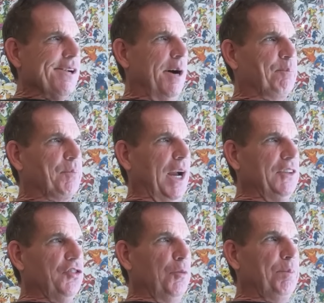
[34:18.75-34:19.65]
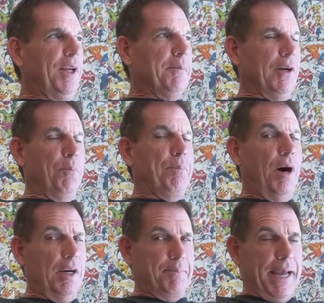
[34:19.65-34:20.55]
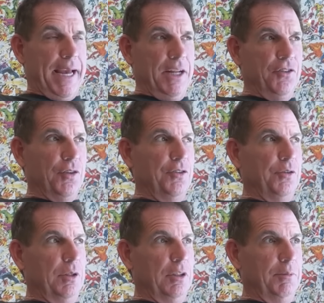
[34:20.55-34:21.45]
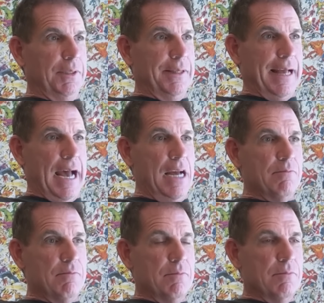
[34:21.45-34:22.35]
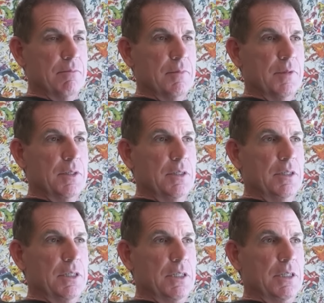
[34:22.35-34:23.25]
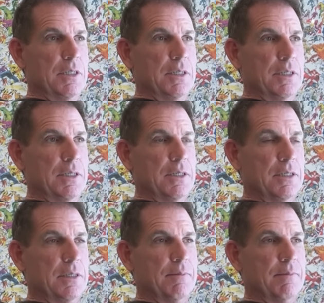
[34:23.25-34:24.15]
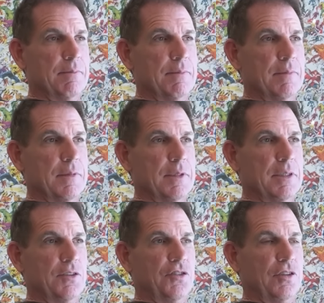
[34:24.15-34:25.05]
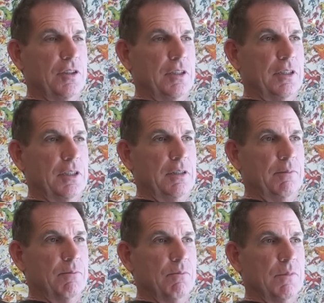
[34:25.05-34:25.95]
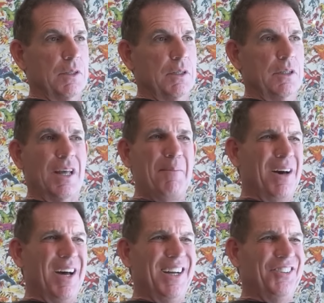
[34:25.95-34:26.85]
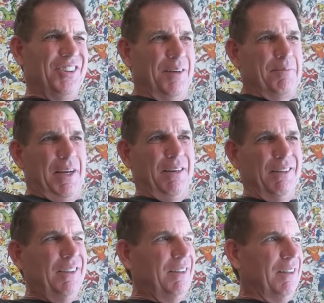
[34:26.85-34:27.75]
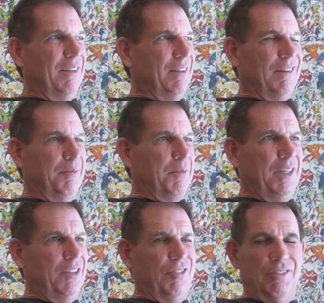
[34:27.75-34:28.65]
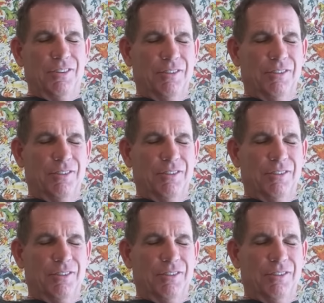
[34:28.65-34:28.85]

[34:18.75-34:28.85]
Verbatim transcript: Well, I still play my old punk band, so I do a little bit of that. Uh, let's see. Not much. You know, I'm married, you know, like not much.